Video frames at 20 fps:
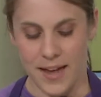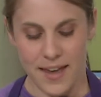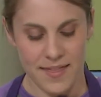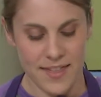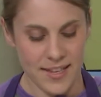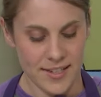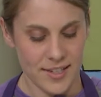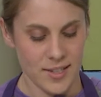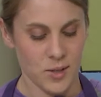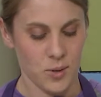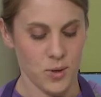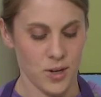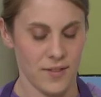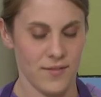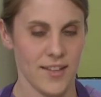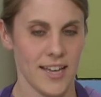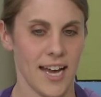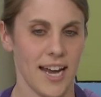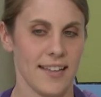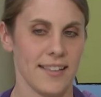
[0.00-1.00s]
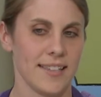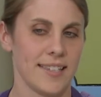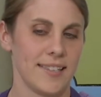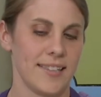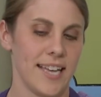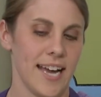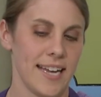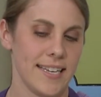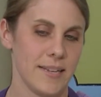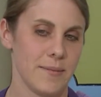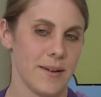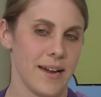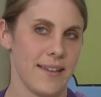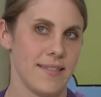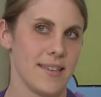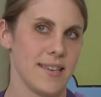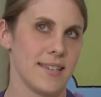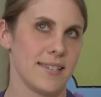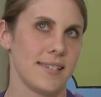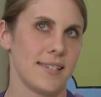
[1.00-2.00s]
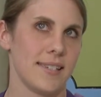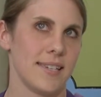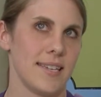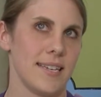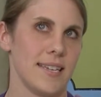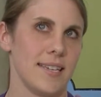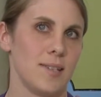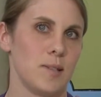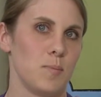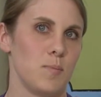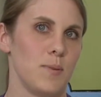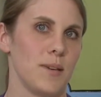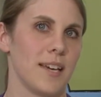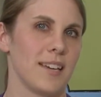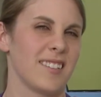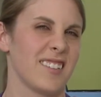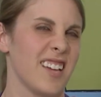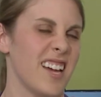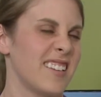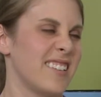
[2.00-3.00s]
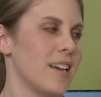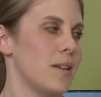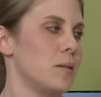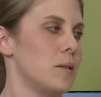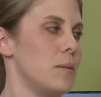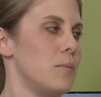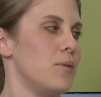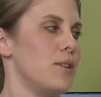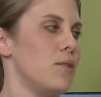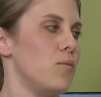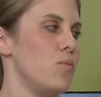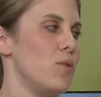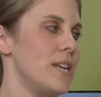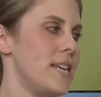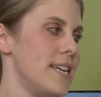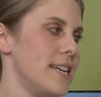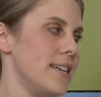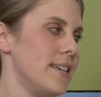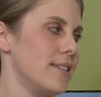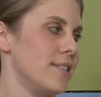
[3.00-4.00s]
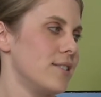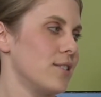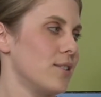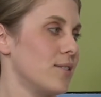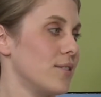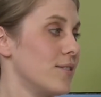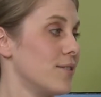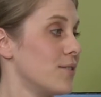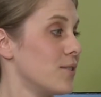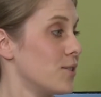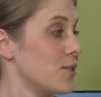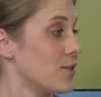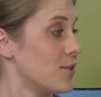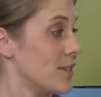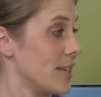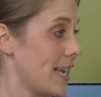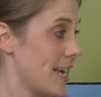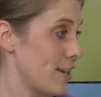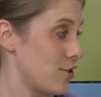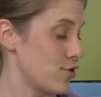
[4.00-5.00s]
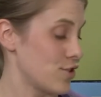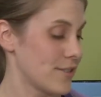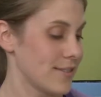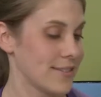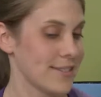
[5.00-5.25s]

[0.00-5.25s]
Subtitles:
And this is sort of the idea behind this is because a lot of times people eat wings on certain occasions.